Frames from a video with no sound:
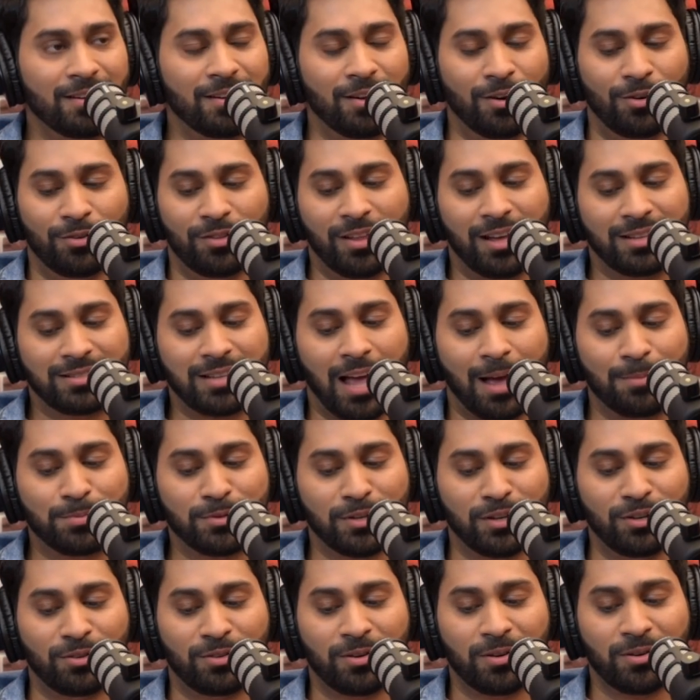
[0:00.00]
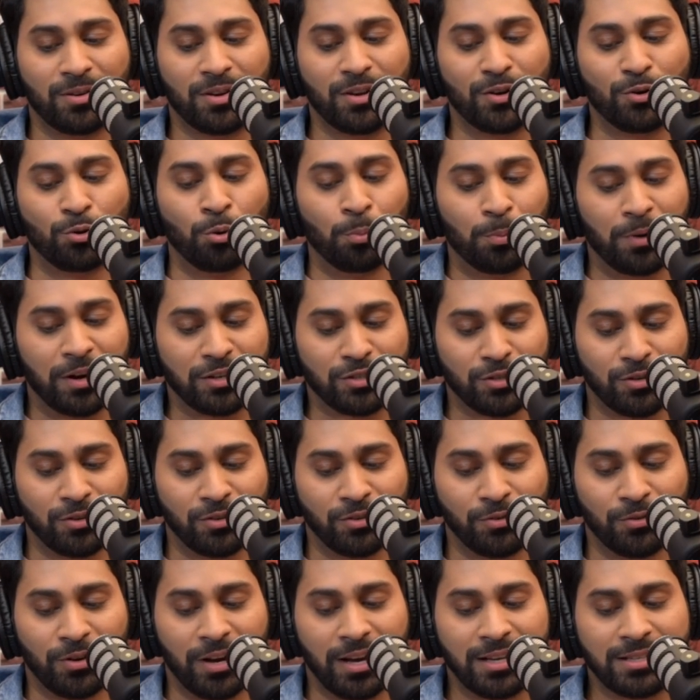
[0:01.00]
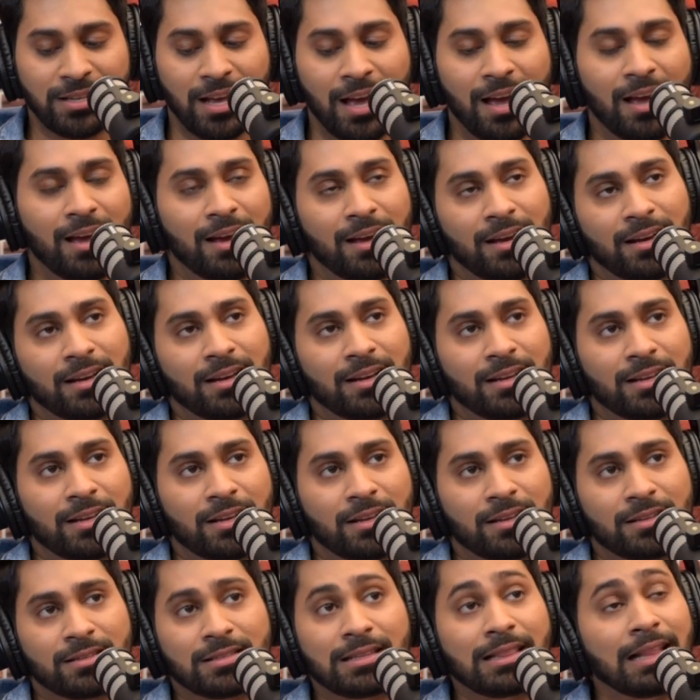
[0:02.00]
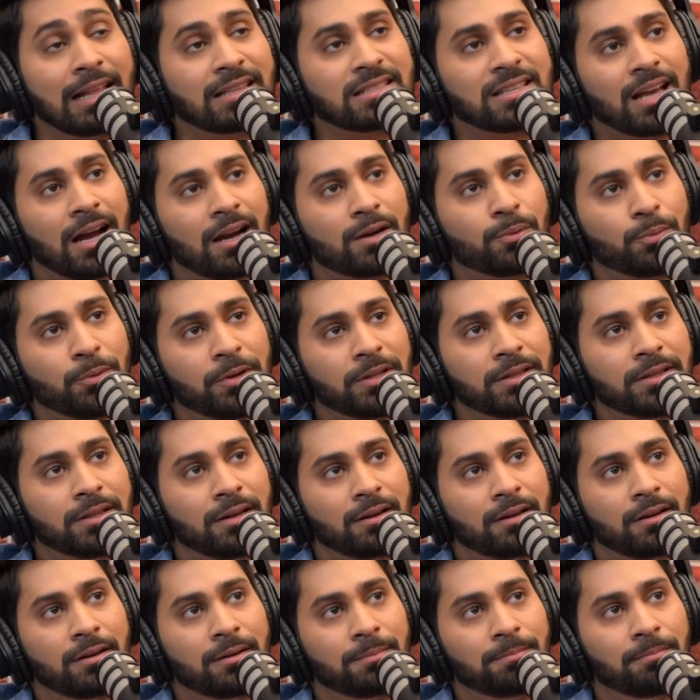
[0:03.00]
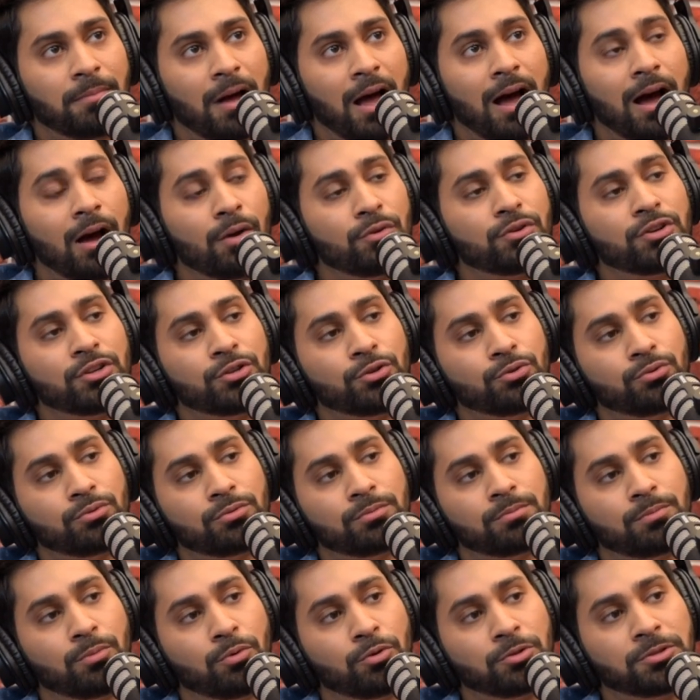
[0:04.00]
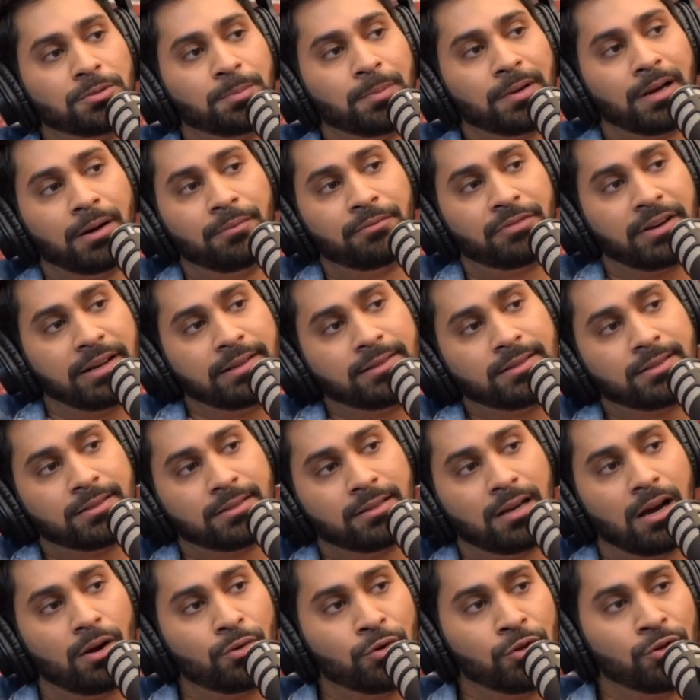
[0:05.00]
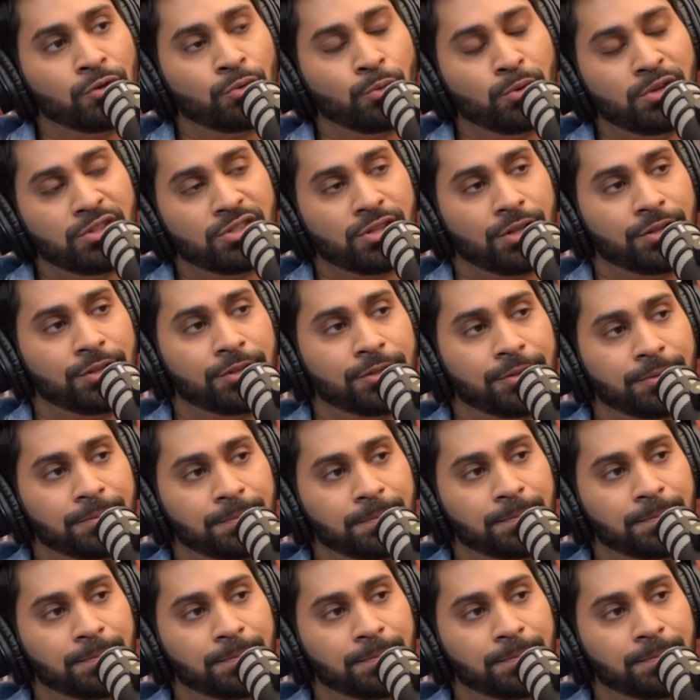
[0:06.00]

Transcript: no, that's absolutely okay. No pressure on you guys. So let's start with uh, how did you both become friends? How do you know each other?